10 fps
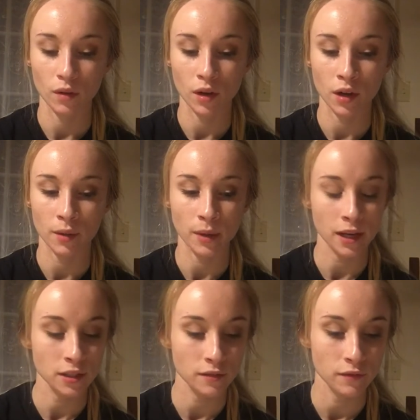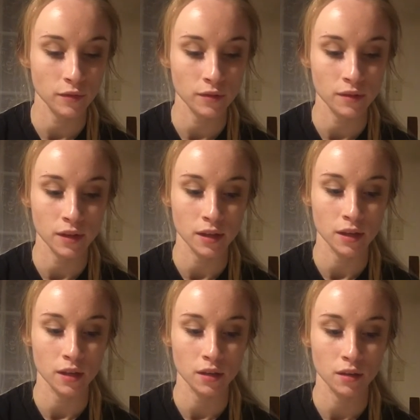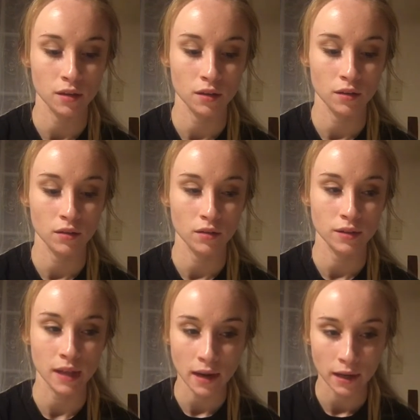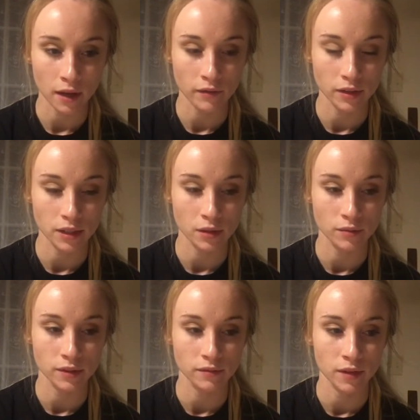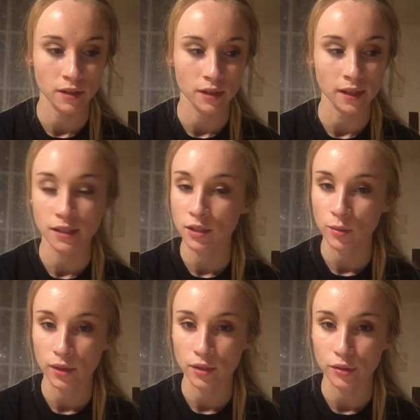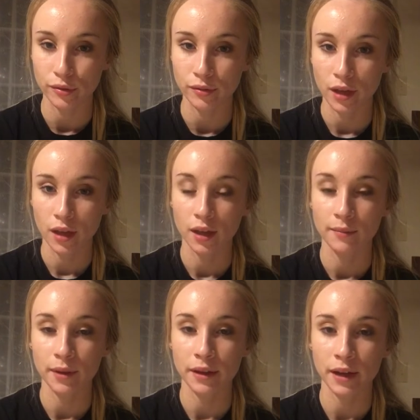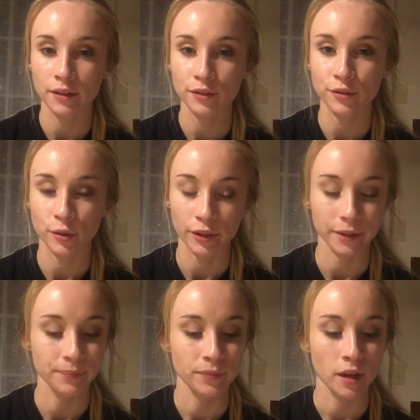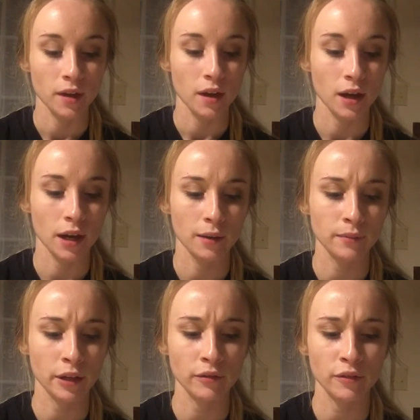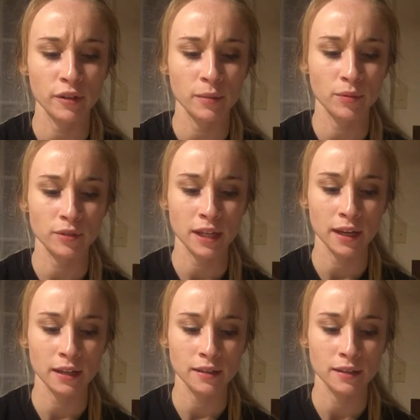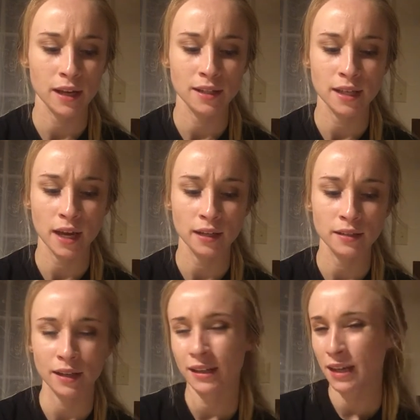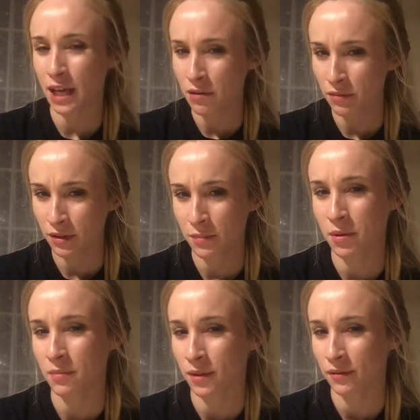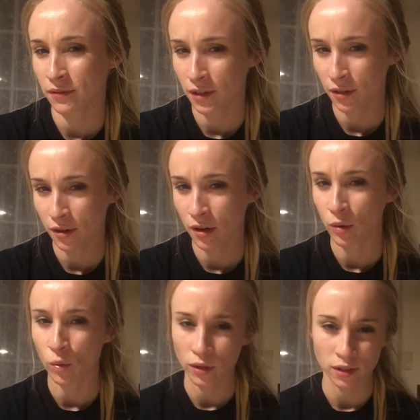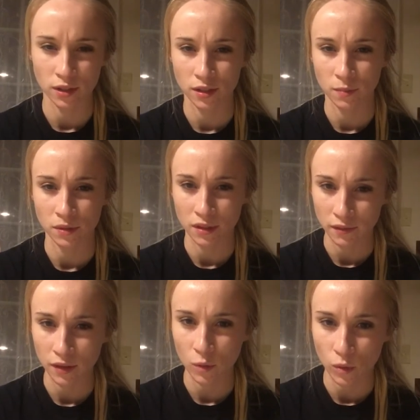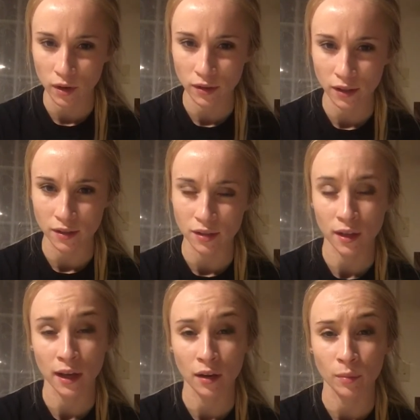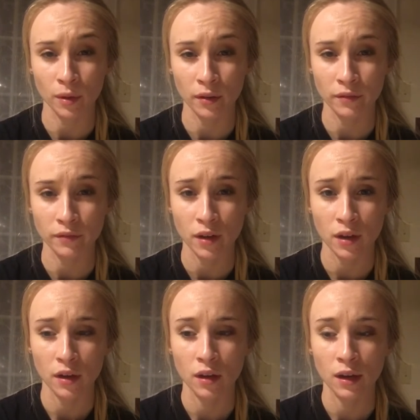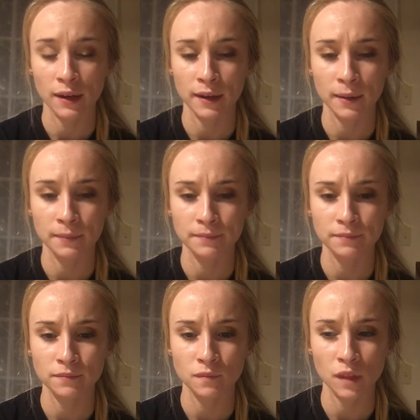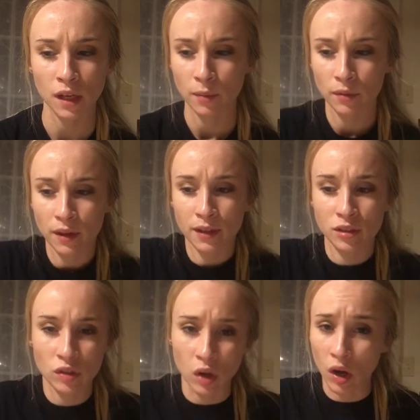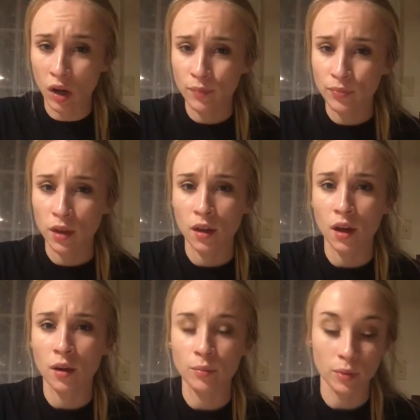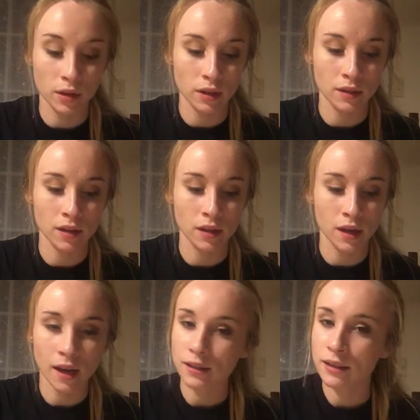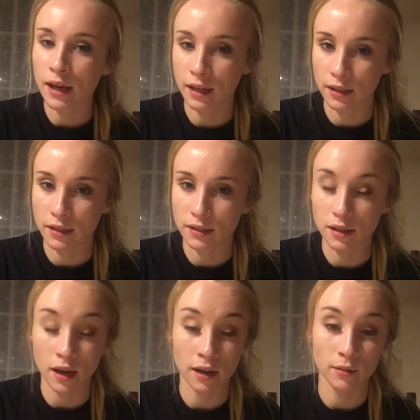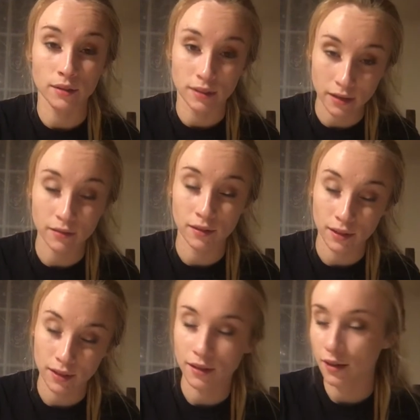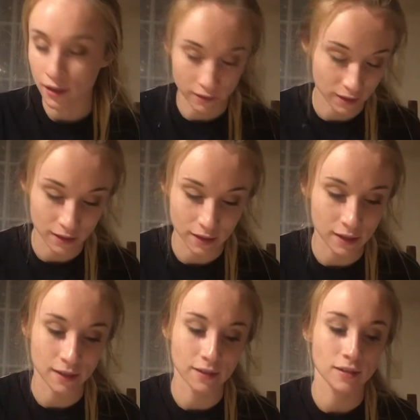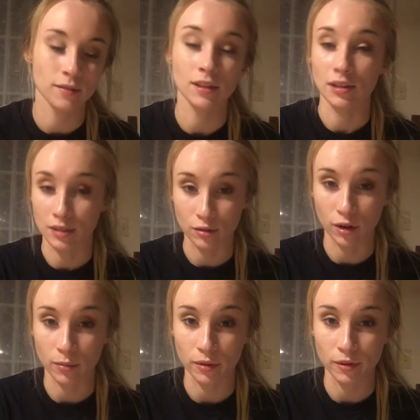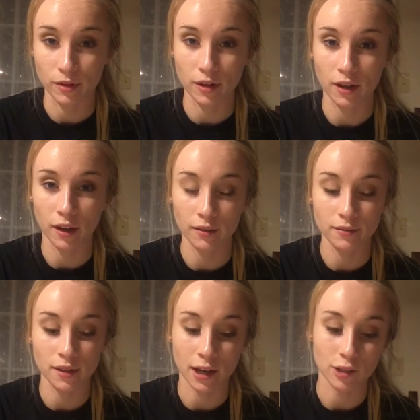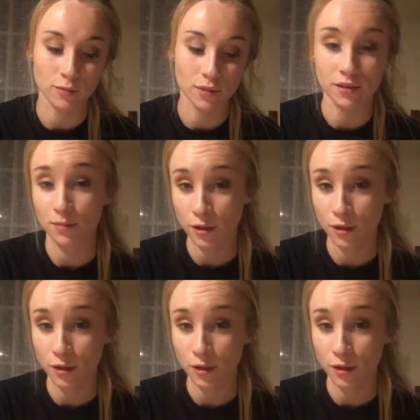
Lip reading: As for the setting of it, it was in 1922 in Manhattan, New York. Now, for the protagonist and antagonist, I can't really put my finger on one specific one that stuck out above the couple that I saw, but the antagonist, I would definitely, obviously, is Daisy Crumpler / Mrs.